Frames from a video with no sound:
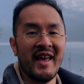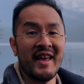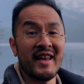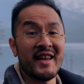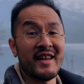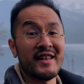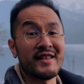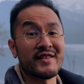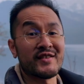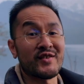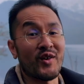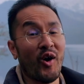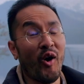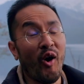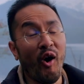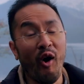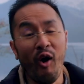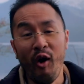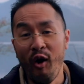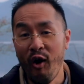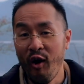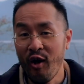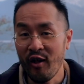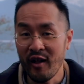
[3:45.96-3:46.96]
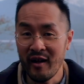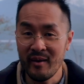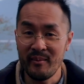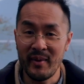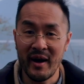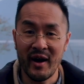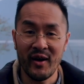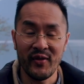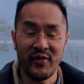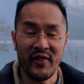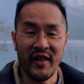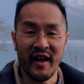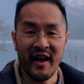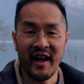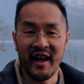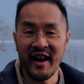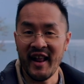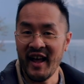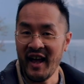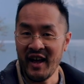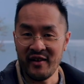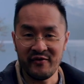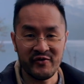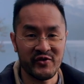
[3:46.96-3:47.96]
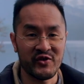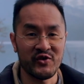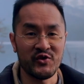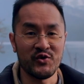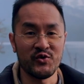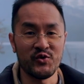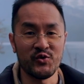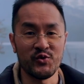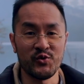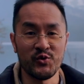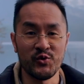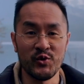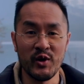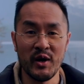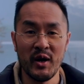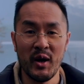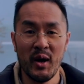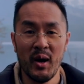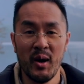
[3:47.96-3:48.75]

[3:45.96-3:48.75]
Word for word: it's all about that f2